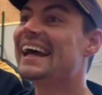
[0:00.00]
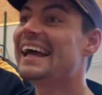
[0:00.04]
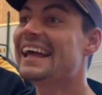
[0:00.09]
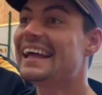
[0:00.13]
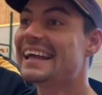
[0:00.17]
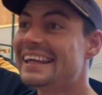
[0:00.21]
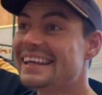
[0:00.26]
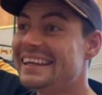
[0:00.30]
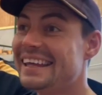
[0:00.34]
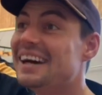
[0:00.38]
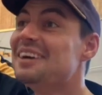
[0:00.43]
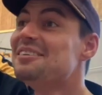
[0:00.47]

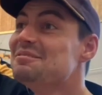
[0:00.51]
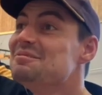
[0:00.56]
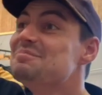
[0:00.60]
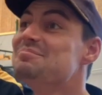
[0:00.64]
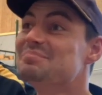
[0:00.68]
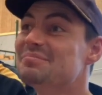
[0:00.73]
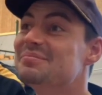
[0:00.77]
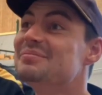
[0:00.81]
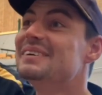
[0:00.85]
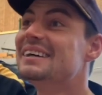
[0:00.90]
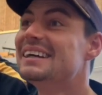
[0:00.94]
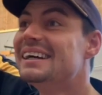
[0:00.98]
Yep.
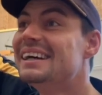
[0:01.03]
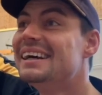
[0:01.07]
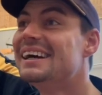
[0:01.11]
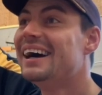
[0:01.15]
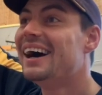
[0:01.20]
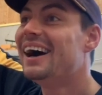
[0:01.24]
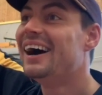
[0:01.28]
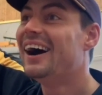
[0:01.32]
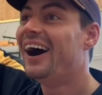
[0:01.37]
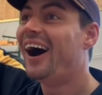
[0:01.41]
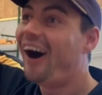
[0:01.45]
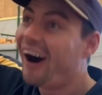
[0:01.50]

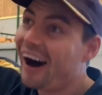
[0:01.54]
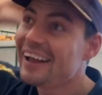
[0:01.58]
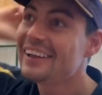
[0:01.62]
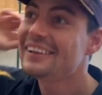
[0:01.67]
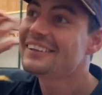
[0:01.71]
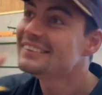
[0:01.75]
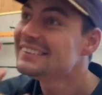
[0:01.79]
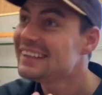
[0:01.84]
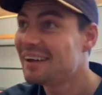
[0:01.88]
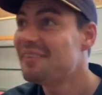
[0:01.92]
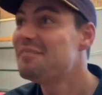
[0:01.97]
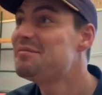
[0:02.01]
I
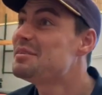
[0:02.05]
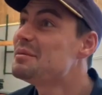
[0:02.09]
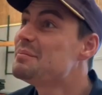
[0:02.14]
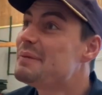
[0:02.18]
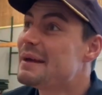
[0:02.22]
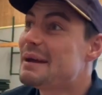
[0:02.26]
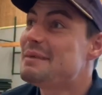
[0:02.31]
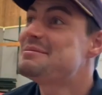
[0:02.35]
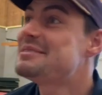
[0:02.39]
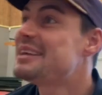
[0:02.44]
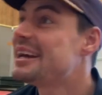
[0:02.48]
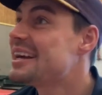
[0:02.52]
love the
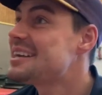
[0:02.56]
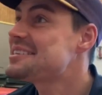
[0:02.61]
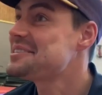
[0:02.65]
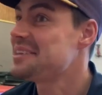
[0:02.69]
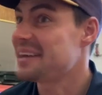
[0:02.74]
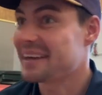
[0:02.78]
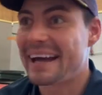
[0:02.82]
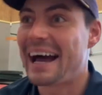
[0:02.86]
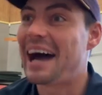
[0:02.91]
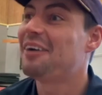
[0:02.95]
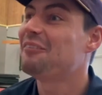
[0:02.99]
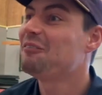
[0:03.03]
beep test. I
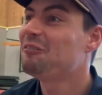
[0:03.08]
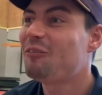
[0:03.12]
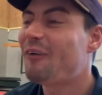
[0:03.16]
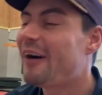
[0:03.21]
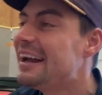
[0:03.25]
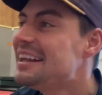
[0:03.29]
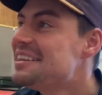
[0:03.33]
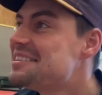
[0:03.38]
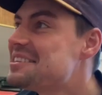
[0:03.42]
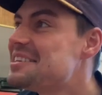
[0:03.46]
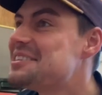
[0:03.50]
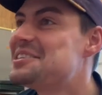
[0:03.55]
can't
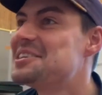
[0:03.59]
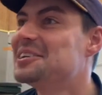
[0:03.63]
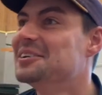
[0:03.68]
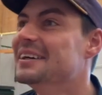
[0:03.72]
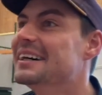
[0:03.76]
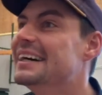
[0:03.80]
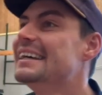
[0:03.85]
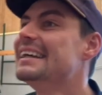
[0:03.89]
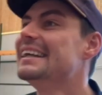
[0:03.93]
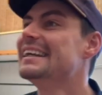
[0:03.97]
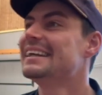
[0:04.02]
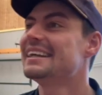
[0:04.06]
wait to do
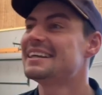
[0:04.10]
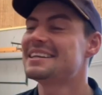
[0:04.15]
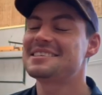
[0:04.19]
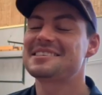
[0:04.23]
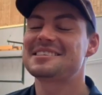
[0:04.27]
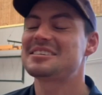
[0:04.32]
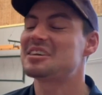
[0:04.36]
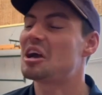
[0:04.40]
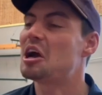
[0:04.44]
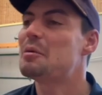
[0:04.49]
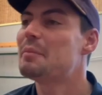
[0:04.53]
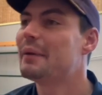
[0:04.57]
it. It's
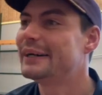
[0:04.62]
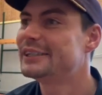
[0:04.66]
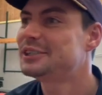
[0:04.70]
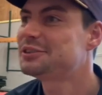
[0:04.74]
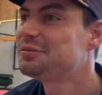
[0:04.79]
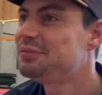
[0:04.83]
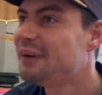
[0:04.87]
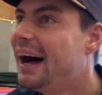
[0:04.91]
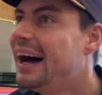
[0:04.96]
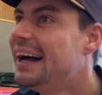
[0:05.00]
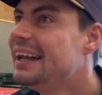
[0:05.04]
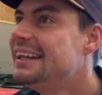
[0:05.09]
so much
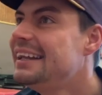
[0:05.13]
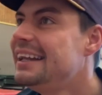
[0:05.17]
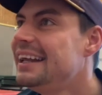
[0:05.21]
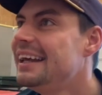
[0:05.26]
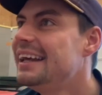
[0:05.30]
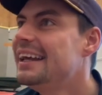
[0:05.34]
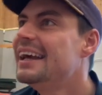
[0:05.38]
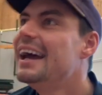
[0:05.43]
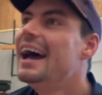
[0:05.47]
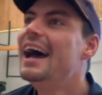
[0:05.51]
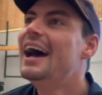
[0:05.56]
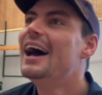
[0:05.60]
fun.
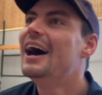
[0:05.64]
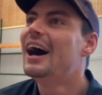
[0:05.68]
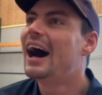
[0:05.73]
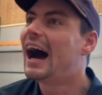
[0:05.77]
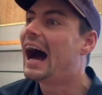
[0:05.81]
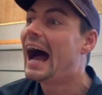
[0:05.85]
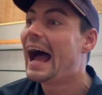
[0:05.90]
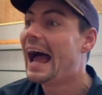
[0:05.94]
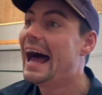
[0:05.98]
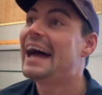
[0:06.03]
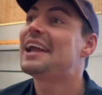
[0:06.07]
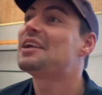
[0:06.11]

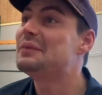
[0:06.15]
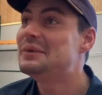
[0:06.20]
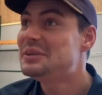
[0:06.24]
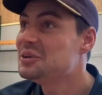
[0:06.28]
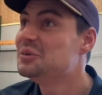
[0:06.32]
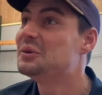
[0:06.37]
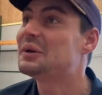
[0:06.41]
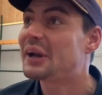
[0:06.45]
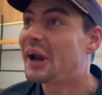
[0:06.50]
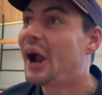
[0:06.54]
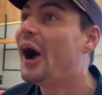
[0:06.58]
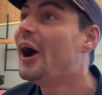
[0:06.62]
How do we do it
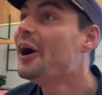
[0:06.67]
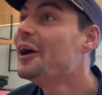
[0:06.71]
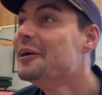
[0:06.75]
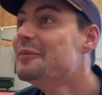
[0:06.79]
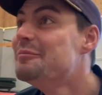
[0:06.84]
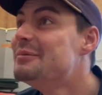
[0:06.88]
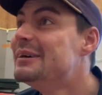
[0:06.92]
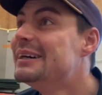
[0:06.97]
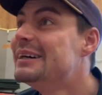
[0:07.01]
at home?